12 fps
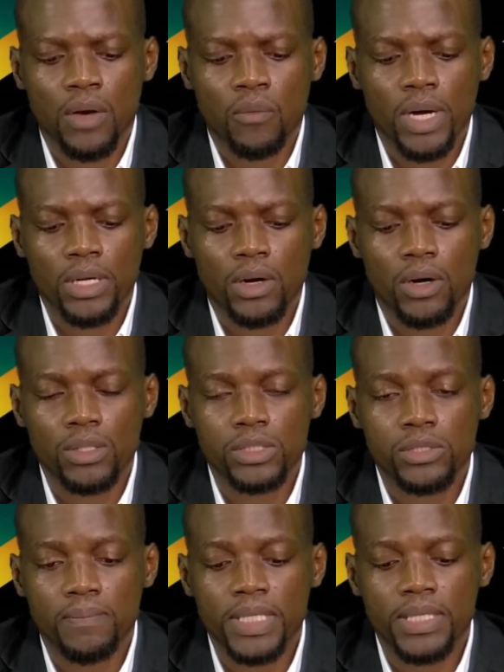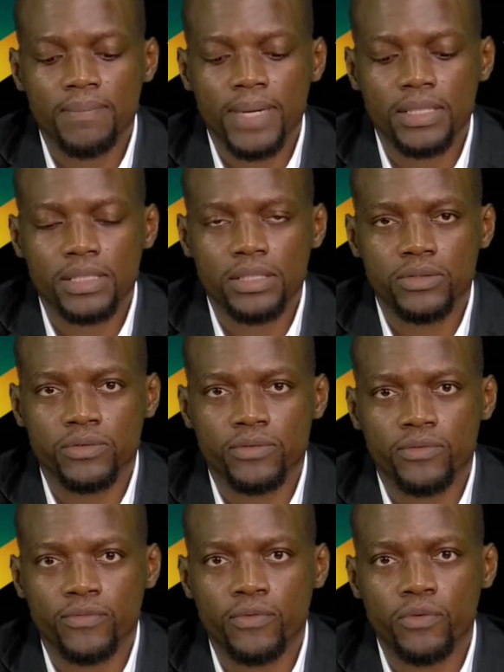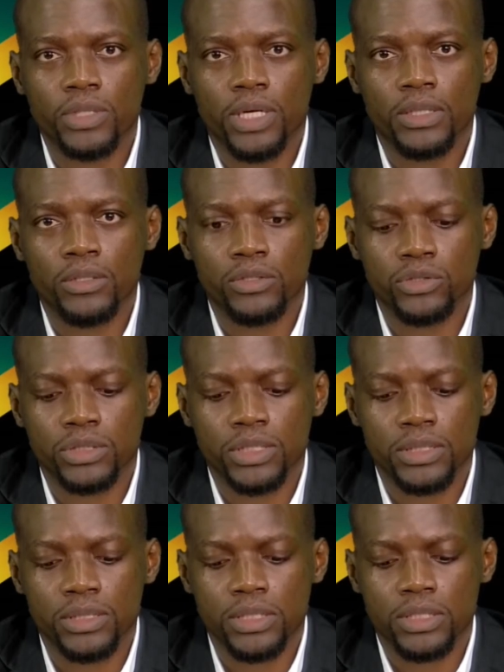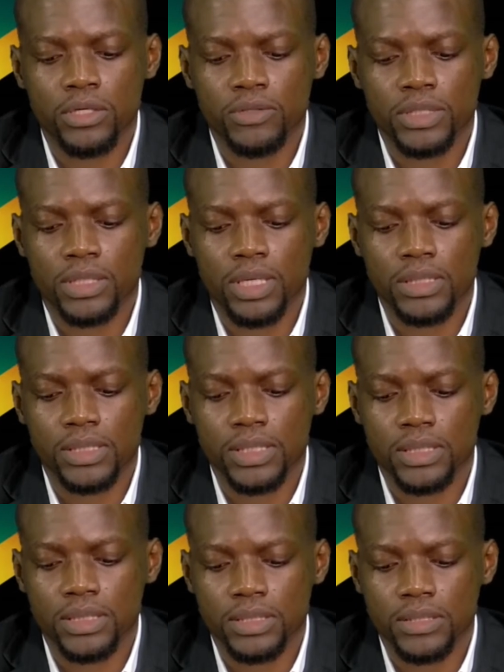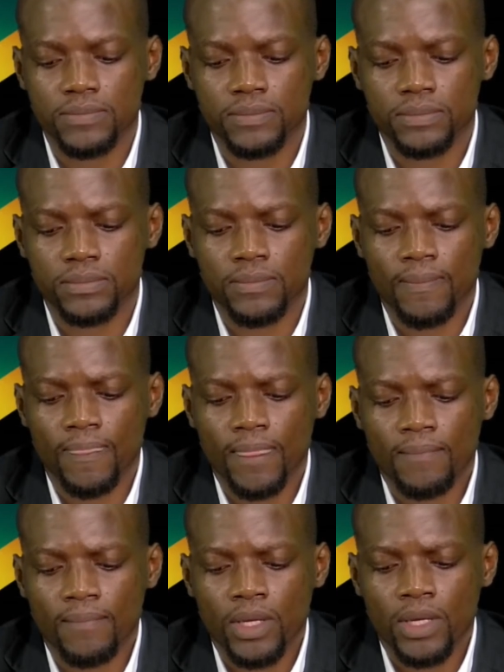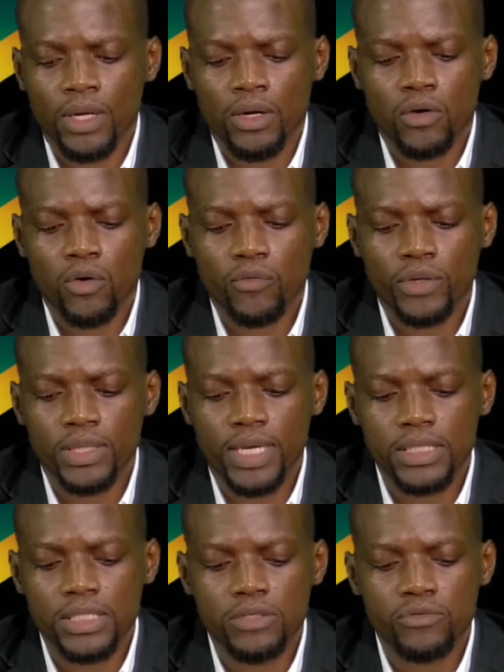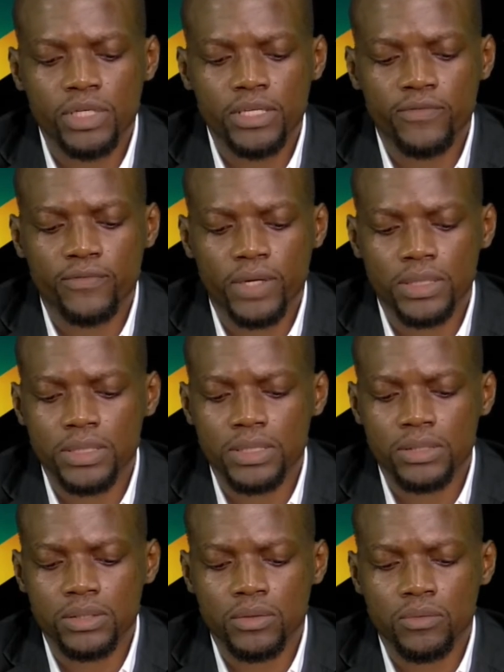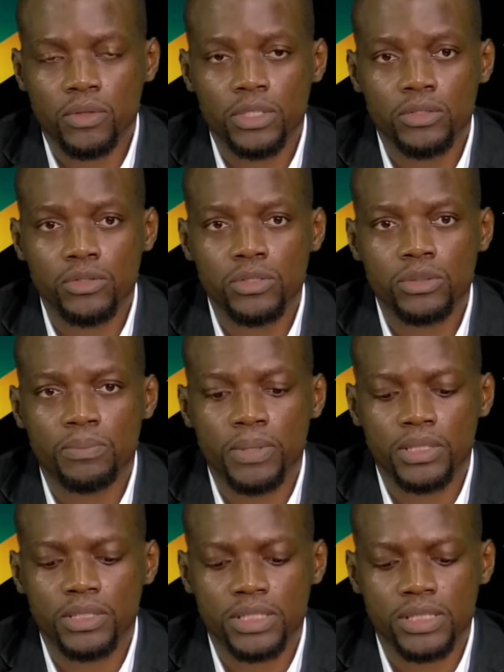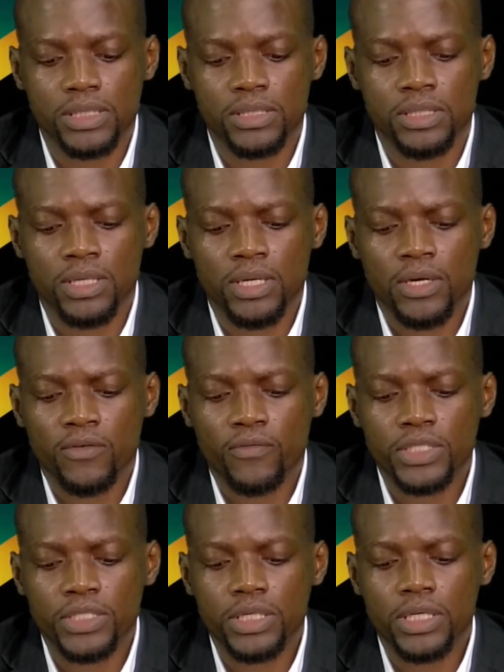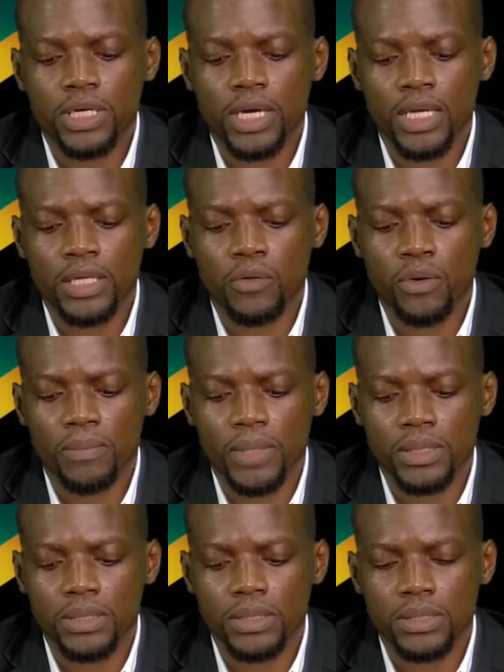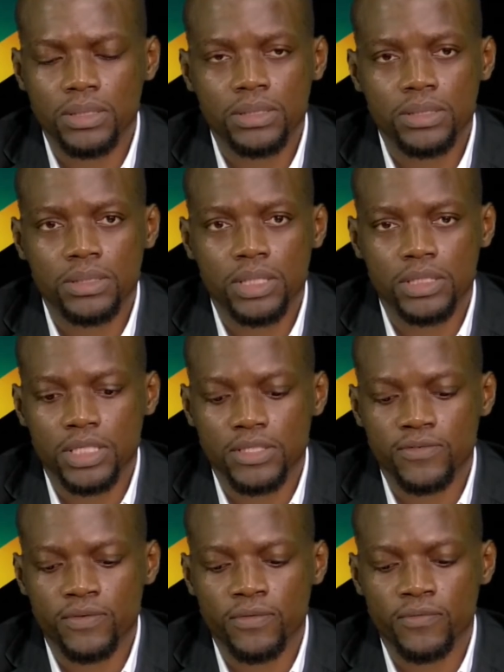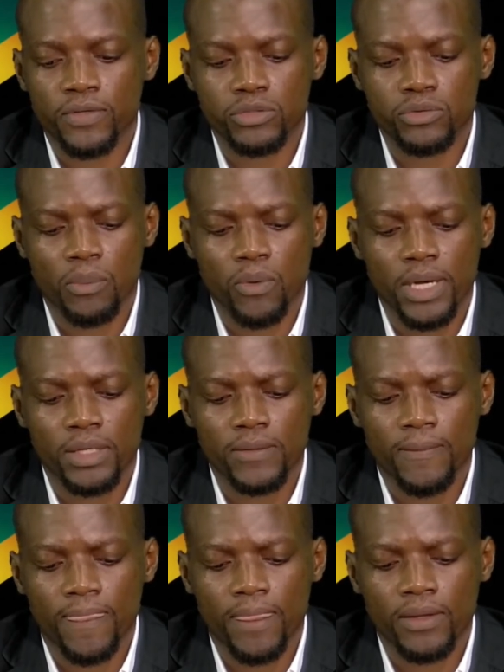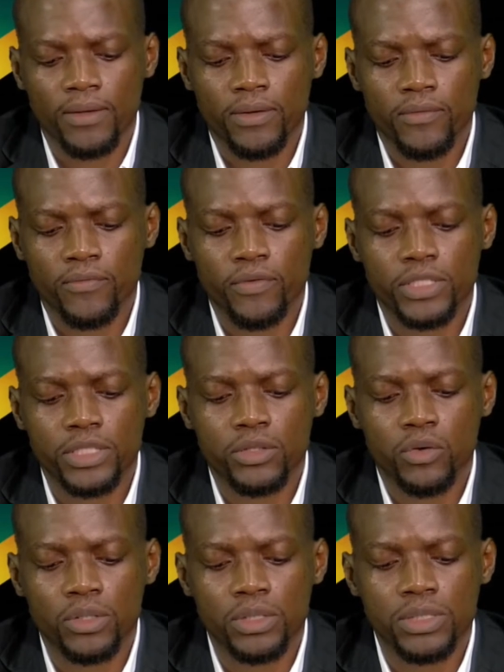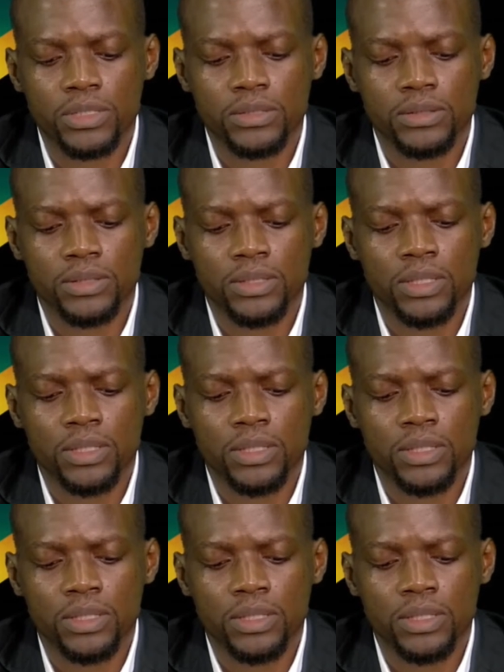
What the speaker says: while also minimizing food and nutrition security concerns. COVID-19 relief funds were used to purchase fishing gear and equipment such as fish trap wire, fishing hooks,